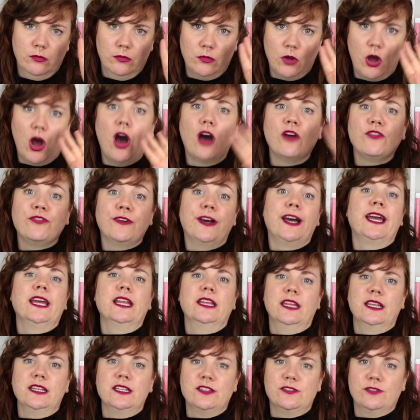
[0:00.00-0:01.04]
off
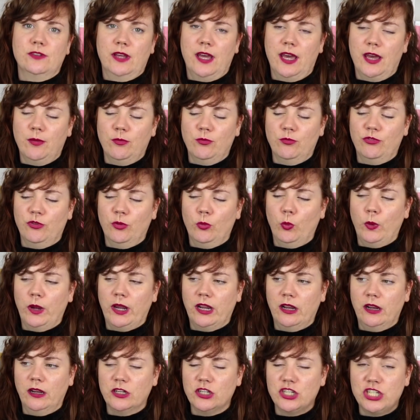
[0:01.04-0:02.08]
island from
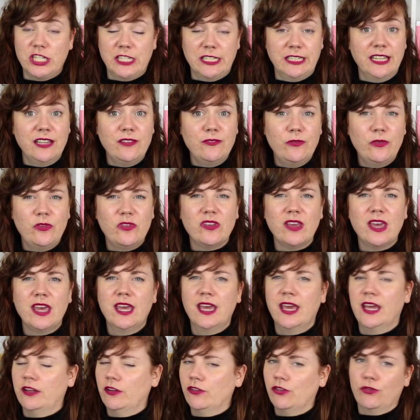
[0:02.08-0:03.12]
where she lives,
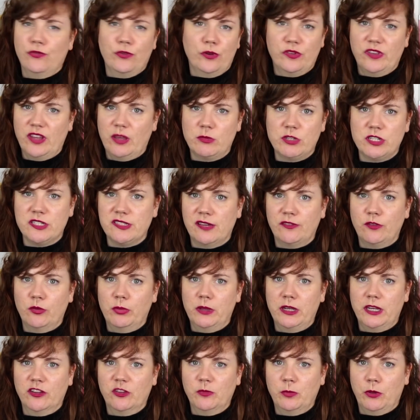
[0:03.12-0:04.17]
and it's the first time she's ever
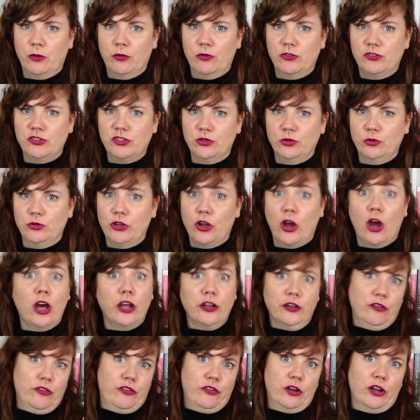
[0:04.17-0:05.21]
been exposed to
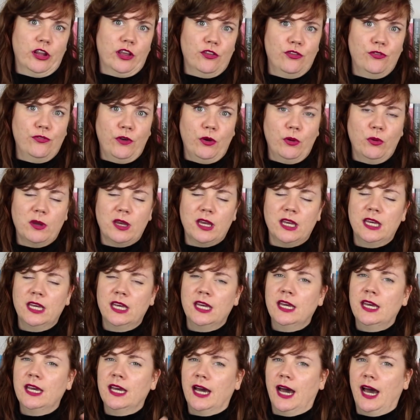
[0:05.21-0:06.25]
non-circus folk,
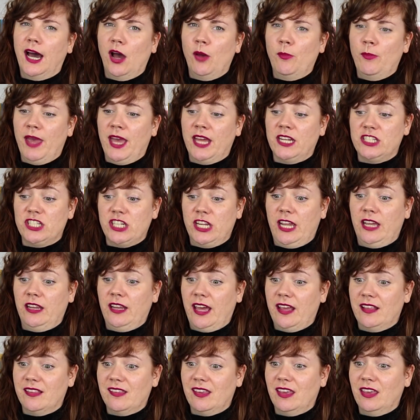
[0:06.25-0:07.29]
and she
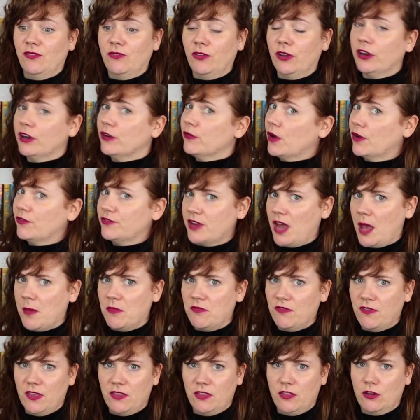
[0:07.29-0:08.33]
has a very rough time
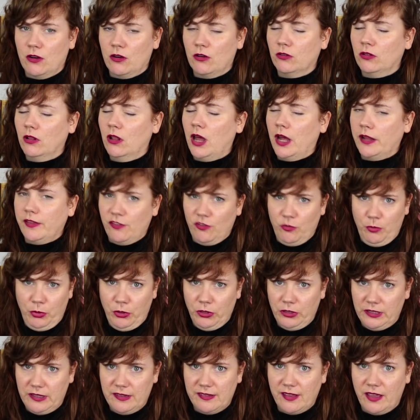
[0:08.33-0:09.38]
of it. There are lots of
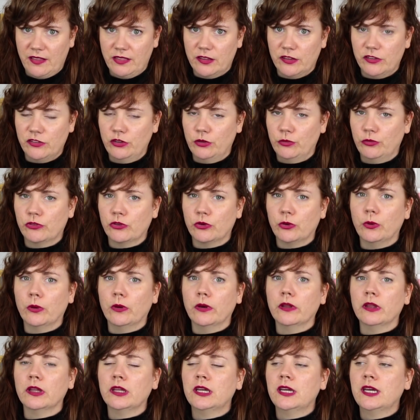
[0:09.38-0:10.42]
bullies at this new
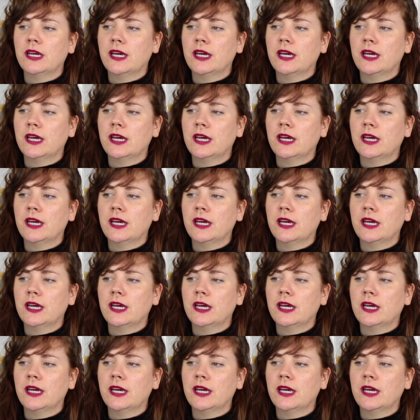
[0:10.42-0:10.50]
school,